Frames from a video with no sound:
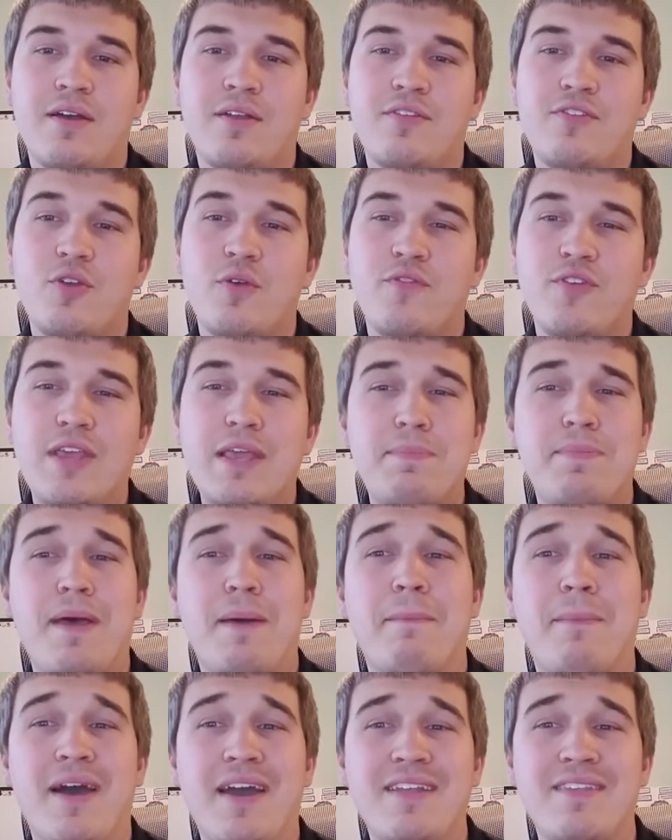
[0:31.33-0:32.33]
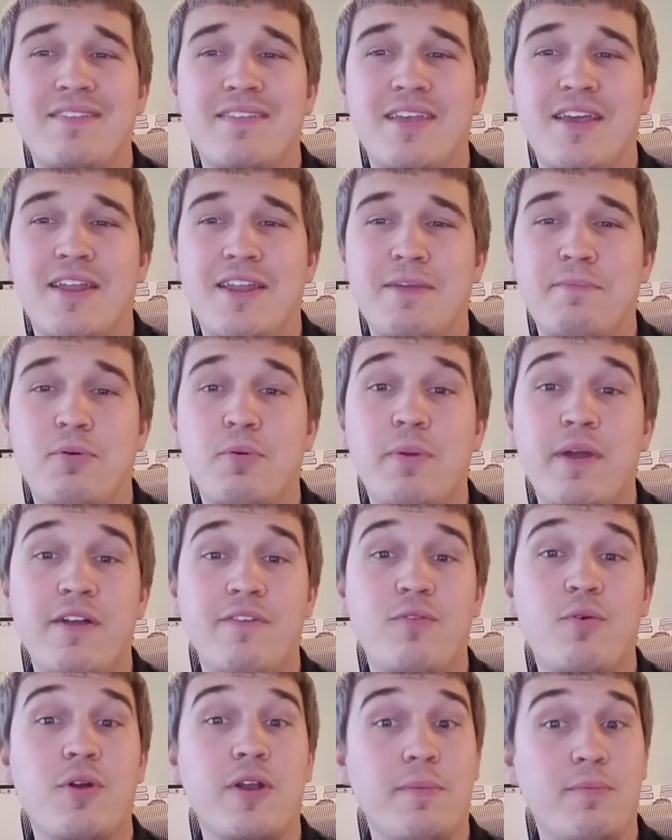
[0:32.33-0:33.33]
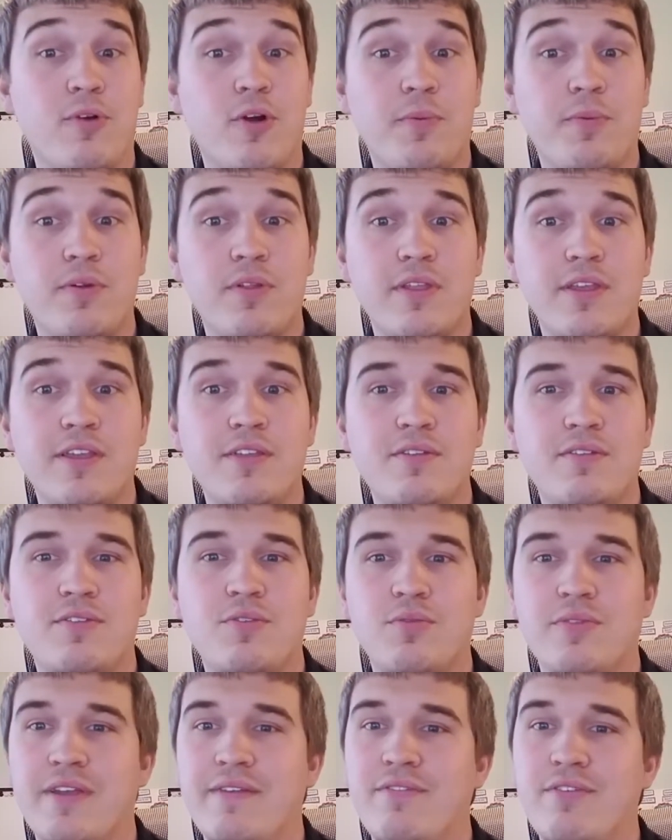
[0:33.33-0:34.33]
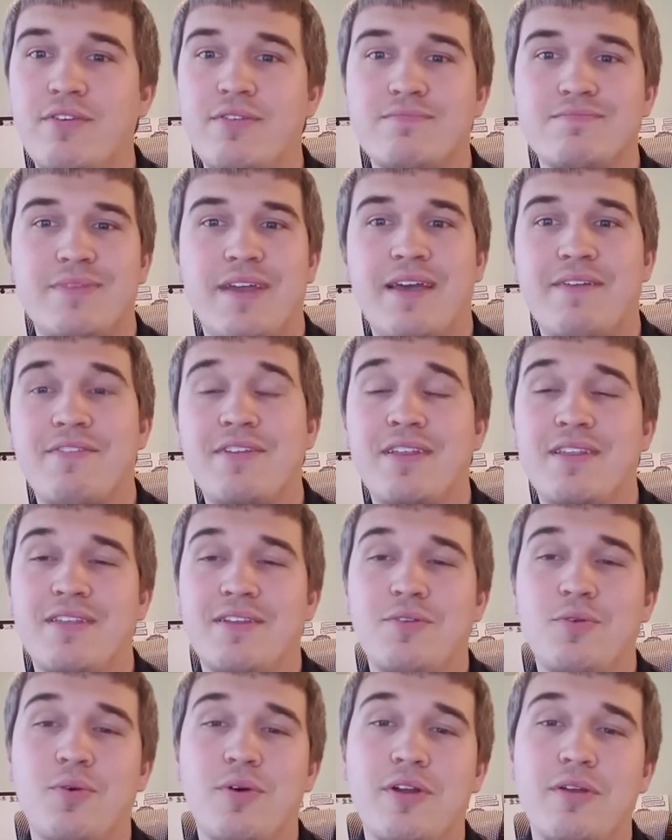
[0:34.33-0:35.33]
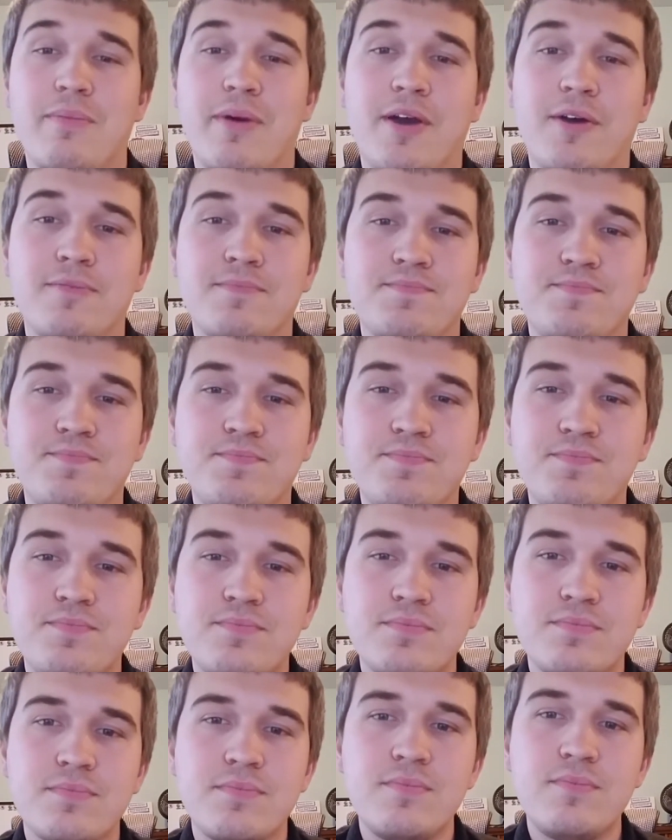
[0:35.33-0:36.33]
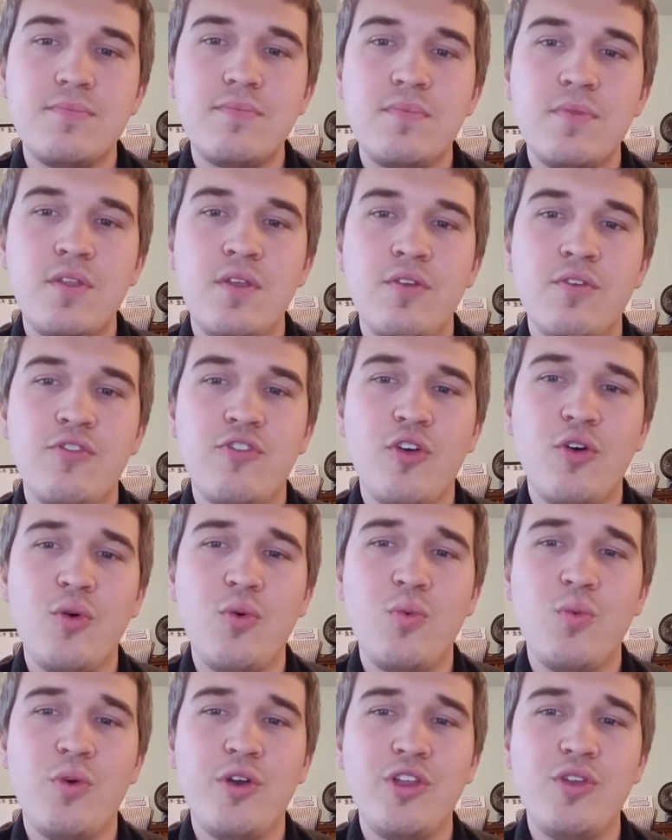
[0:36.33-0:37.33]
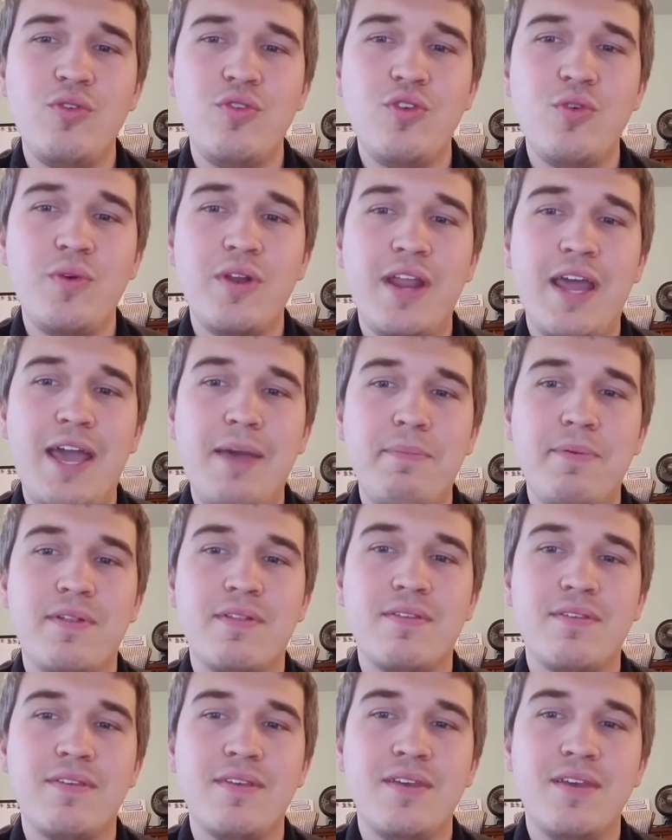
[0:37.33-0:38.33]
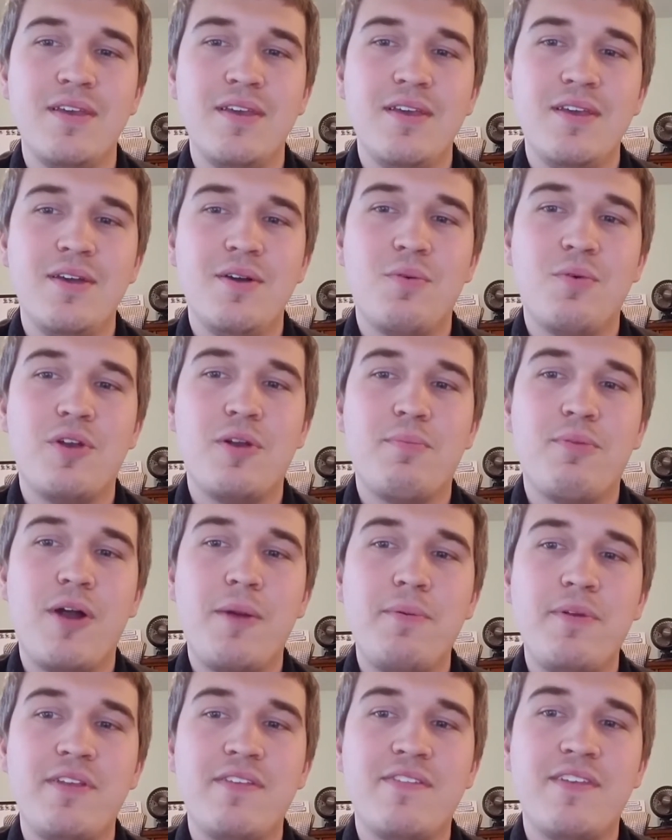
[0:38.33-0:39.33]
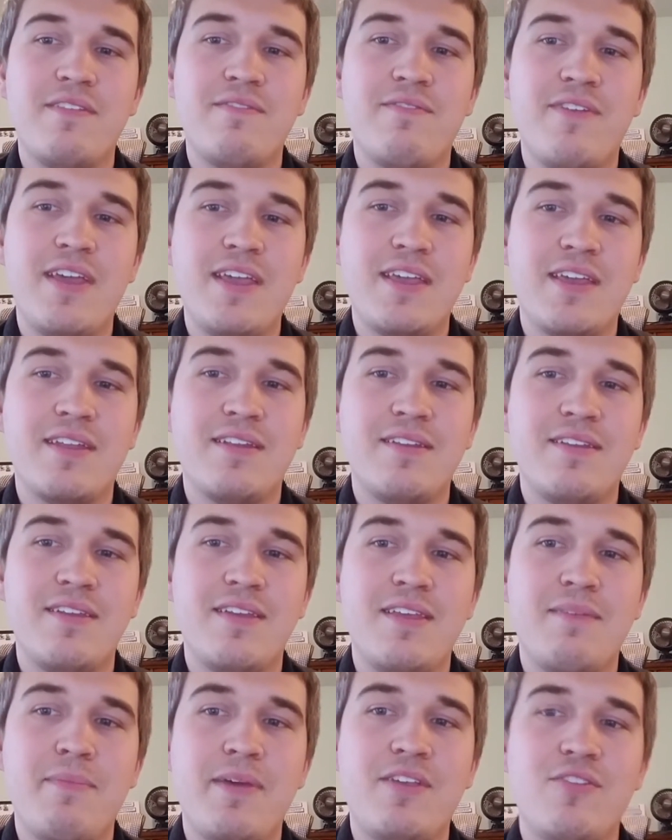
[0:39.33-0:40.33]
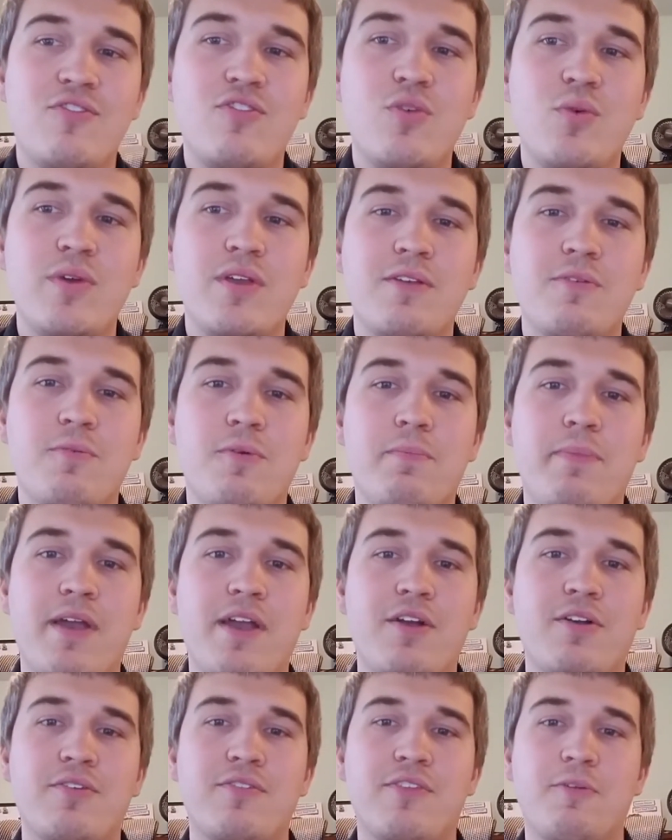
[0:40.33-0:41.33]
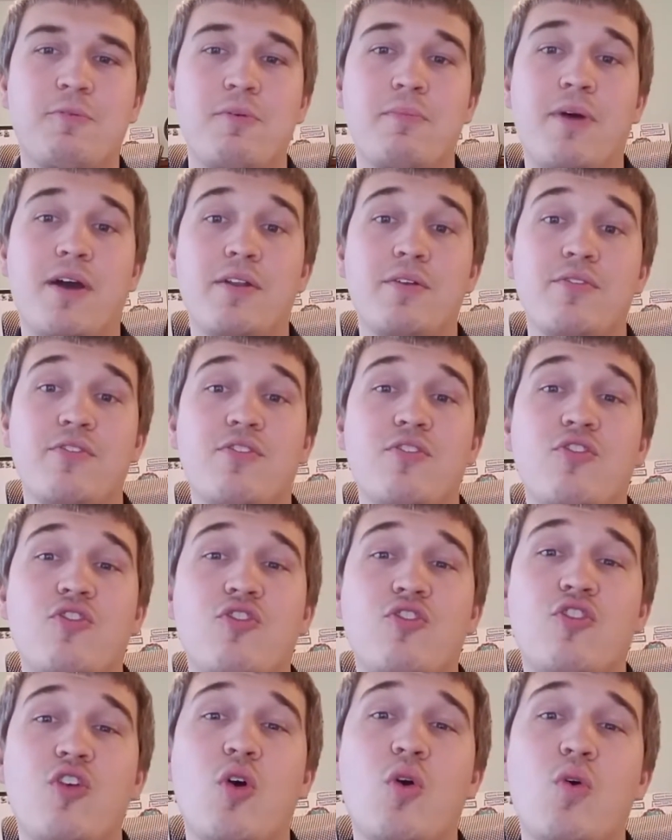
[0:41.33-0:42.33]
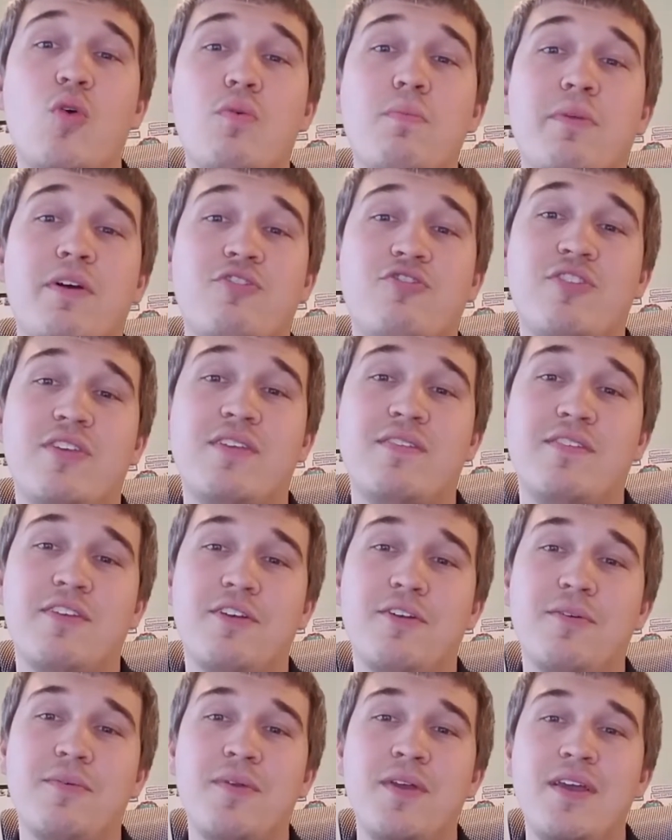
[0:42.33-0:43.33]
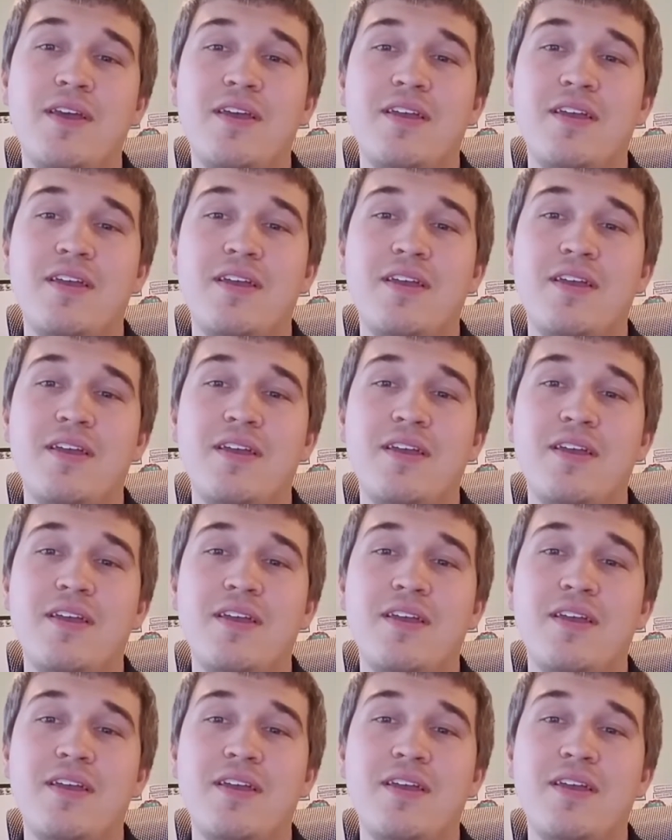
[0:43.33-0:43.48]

So if you keep that mindset and prepare for it appropriately, you'll never have anything to worry about. So what do you do when it happens? When a property is sitting vacant, it makes doing repairs and remodels so much easier.